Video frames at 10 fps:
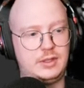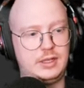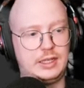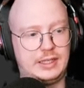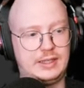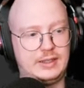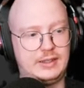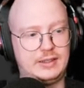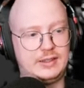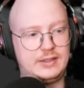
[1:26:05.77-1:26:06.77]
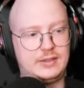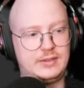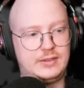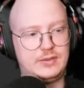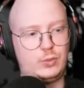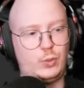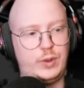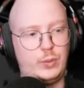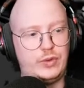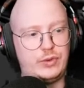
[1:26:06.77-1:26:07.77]
Like,
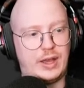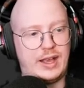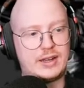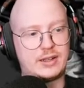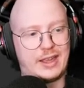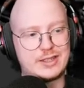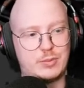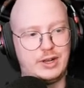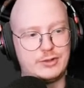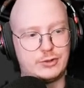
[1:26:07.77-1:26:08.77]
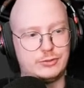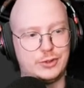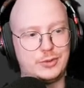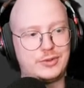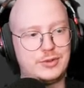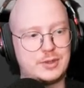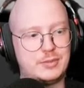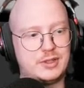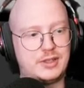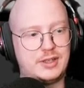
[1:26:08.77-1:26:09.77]
with if you add like exponential growth to
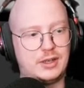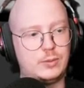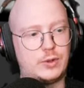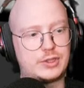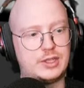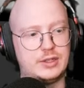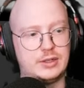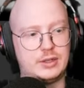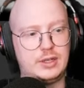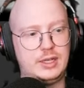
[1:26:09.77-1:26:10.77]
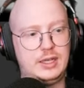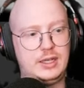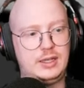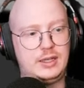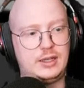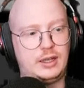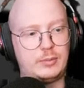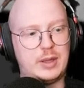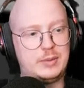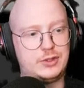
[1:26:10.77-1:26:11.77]
something like that, like what can, like
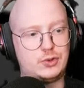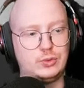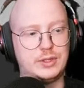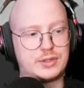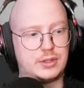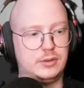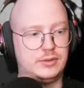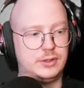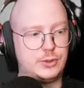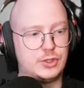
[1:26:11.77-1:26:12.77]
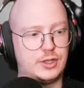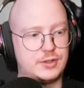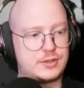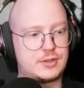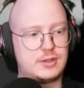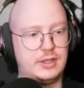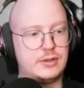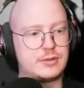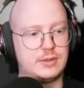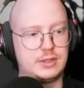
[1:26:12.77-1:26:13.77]
maybe the tool is going to revolutionize the
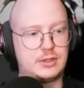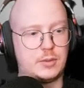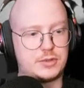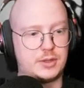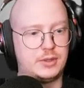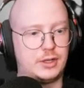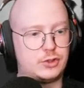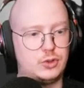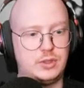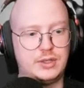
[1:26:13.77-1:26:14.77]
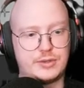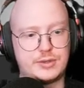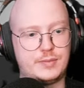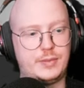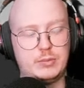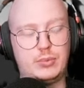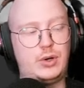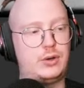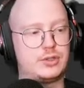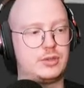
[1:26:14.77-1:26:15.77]
industry. It comes out in like two years.
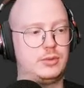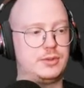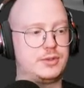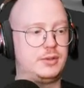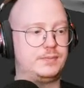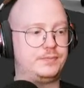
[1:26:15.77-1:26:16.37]
Impossible to say.